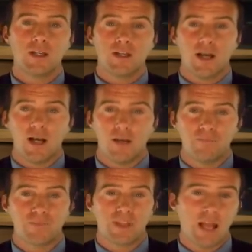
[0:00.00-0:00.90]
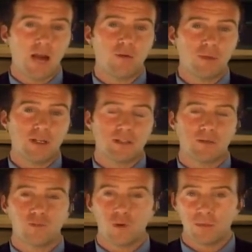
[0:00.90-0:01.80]
Now, because
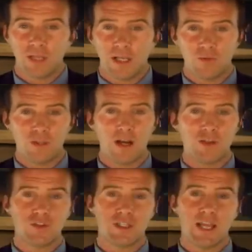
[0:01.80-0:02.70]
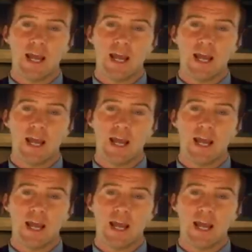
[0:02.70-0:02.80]
I'm formulating without using